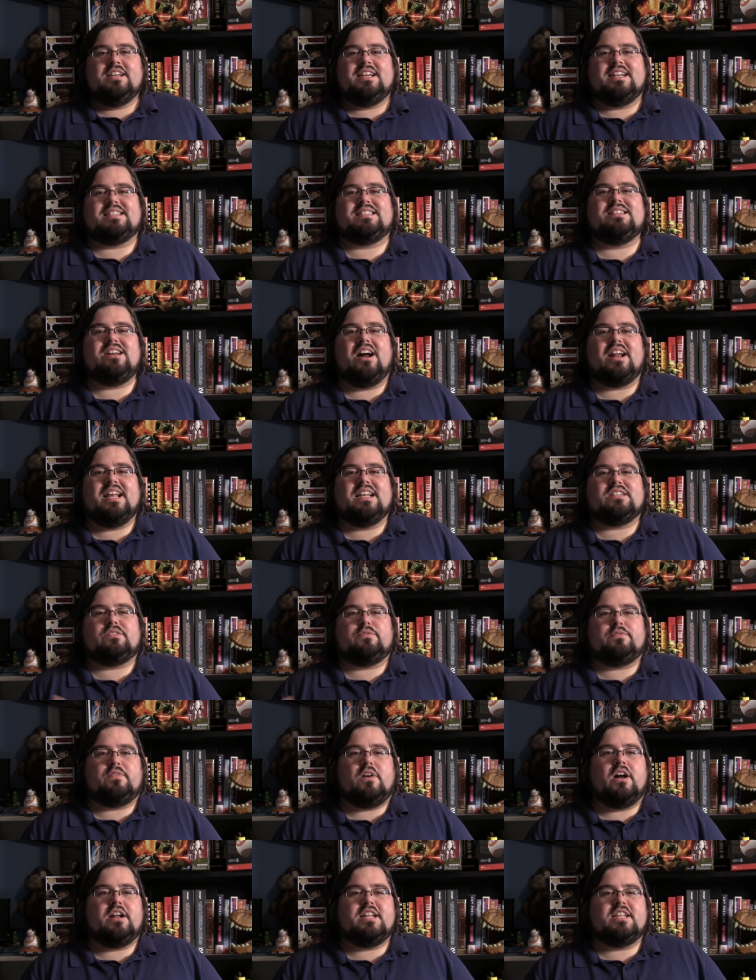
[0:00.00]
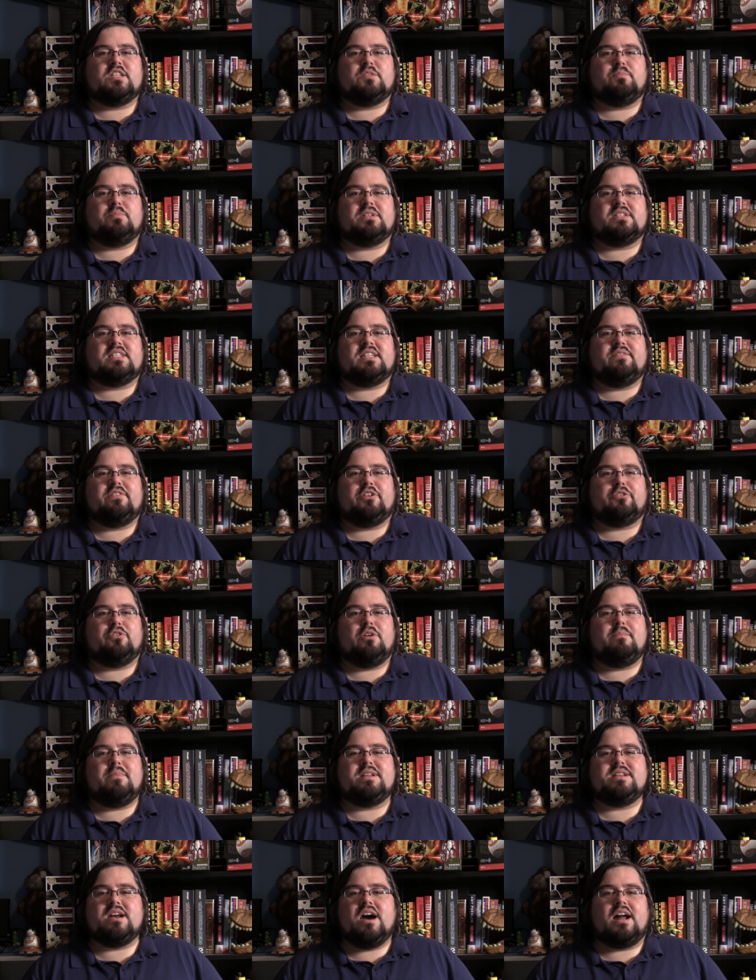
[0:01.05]
It's not as fun as Pacific
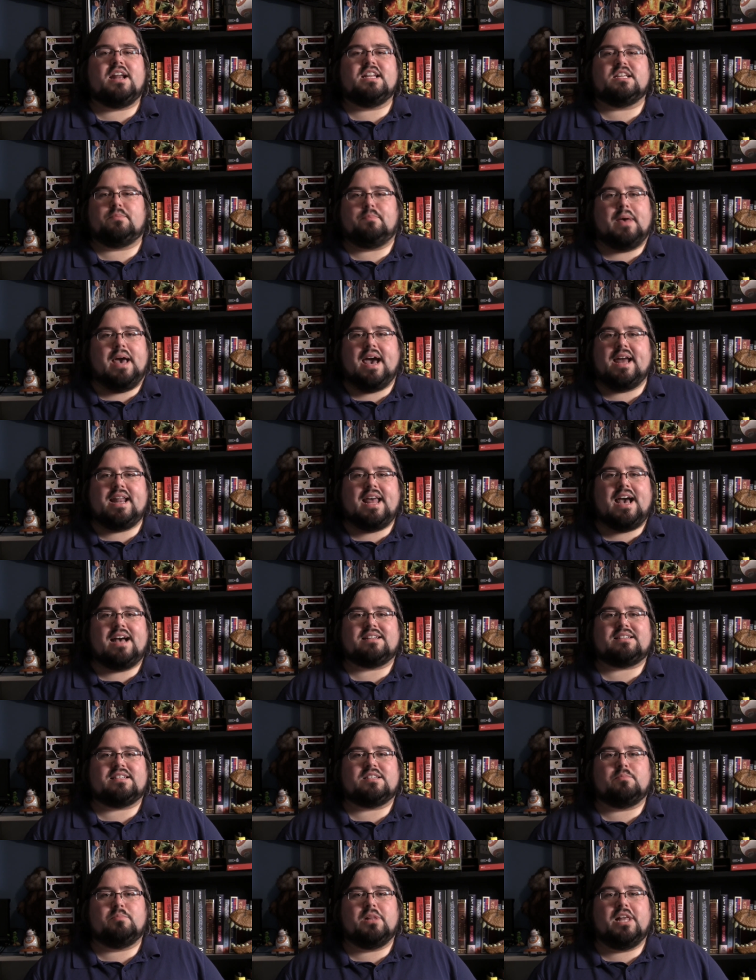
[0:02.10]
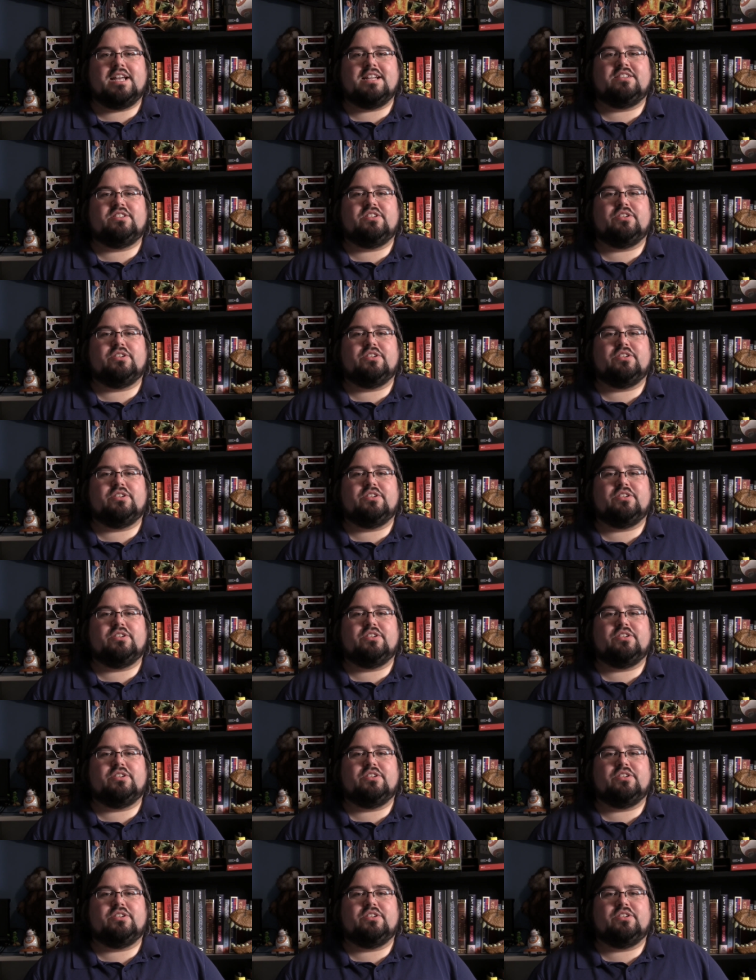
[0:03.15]
Rim and not as badass as Blade